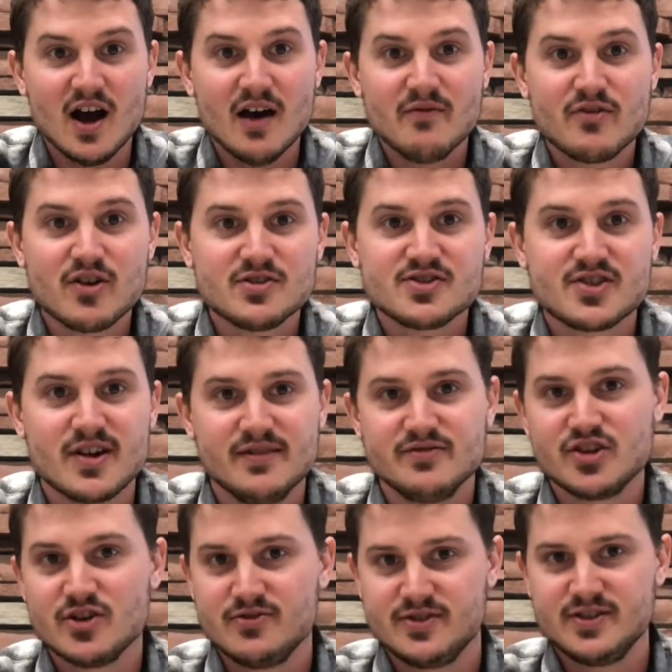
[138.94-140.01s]
First, I've
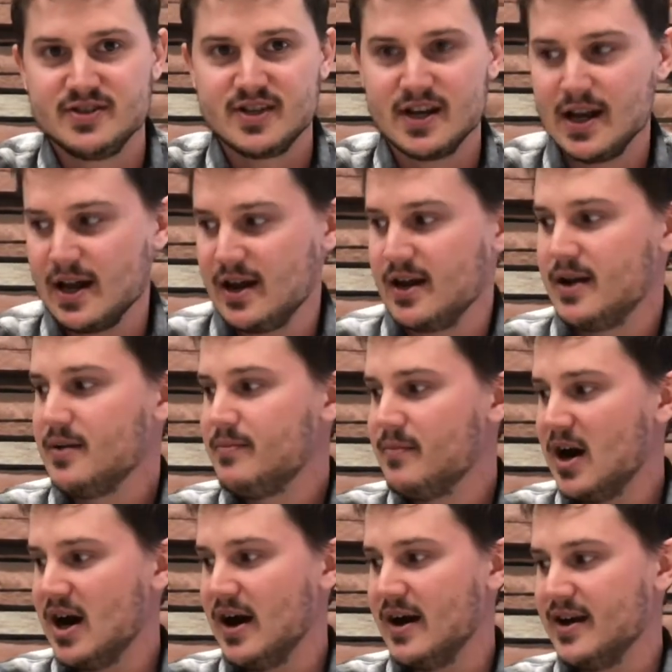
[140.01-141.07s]
chosen today
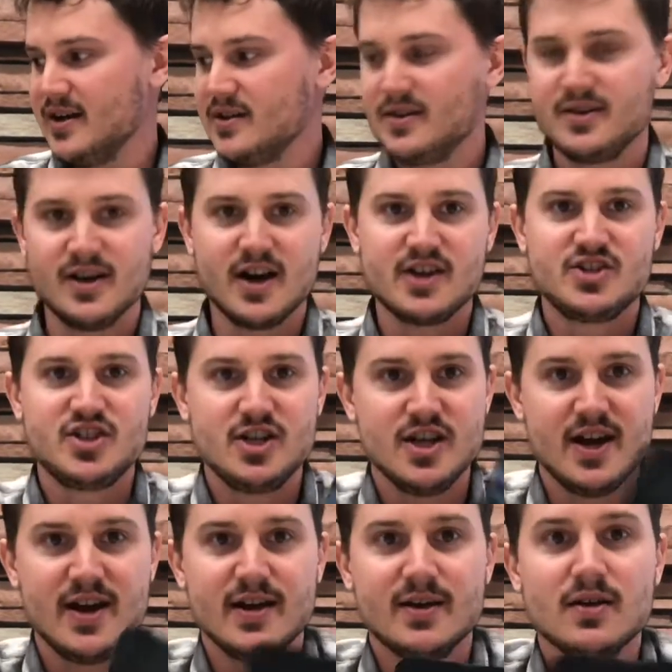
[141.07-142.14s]
my
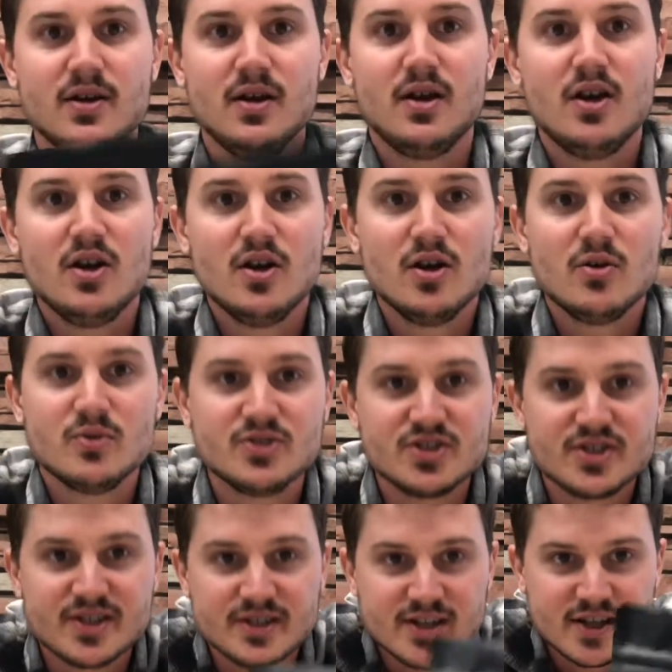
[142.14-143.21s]
Yaxiang, which
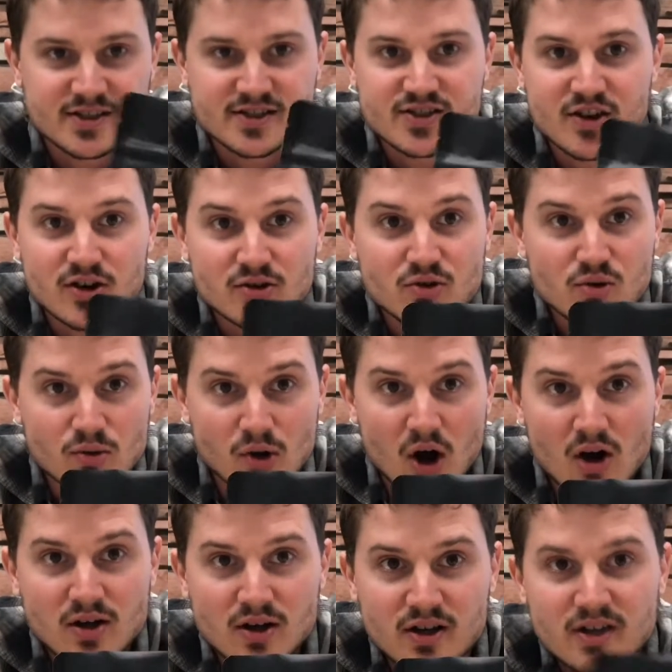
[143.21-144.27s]
is a Dansang
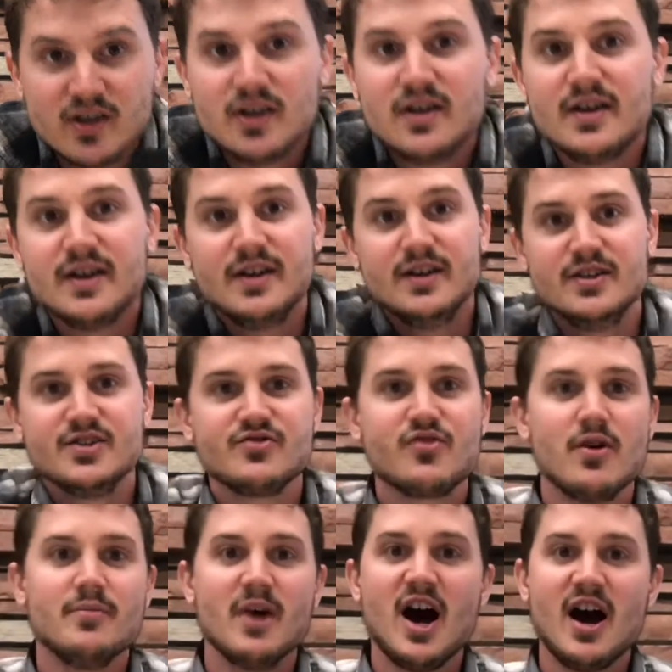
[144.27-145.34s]
Oolong. It is
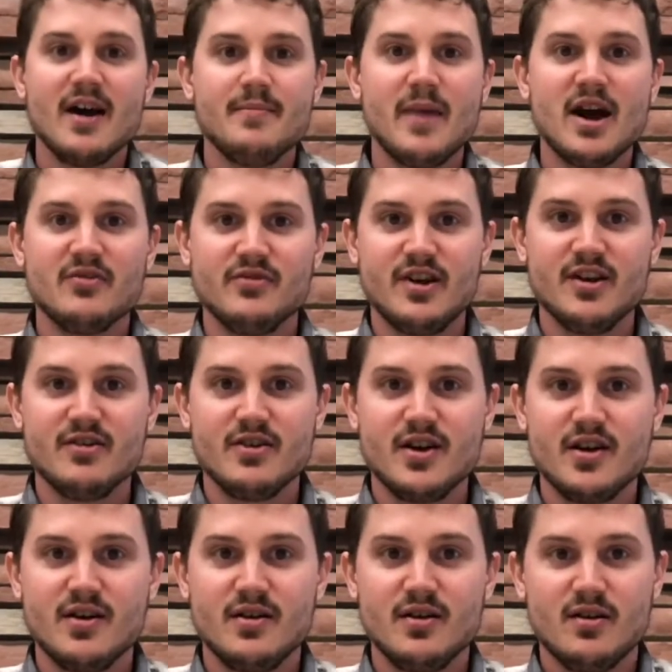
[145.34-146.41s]
from a high mountain
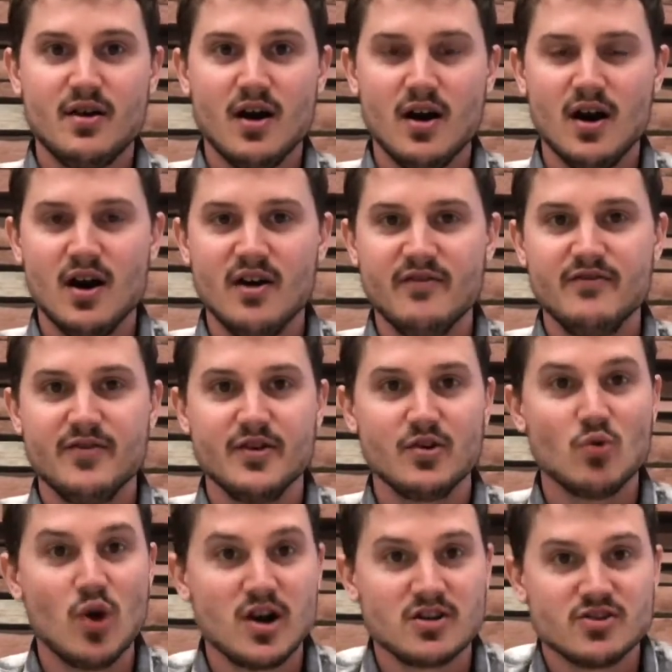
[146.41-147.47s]
area of the
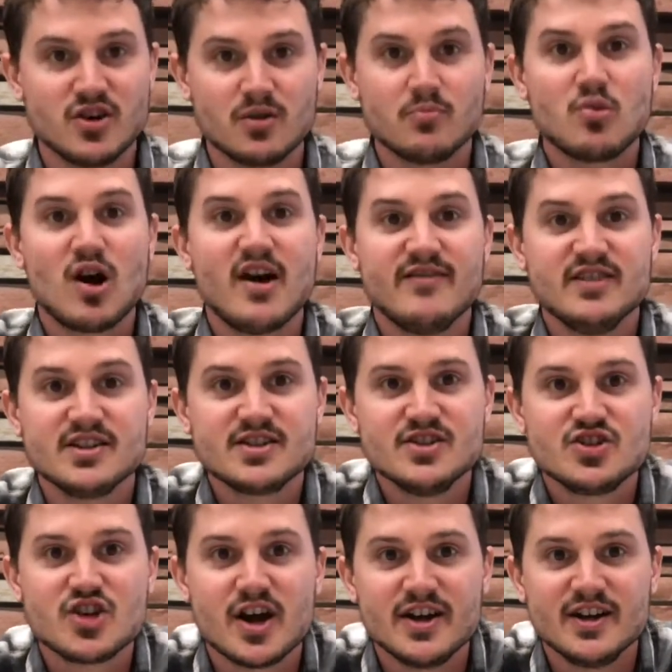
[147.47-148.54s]
Guangdong province in
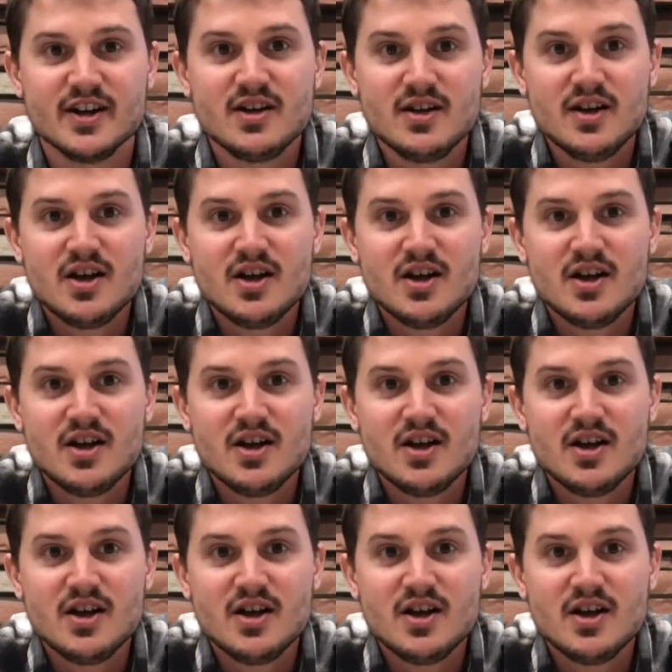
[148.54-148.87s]
China.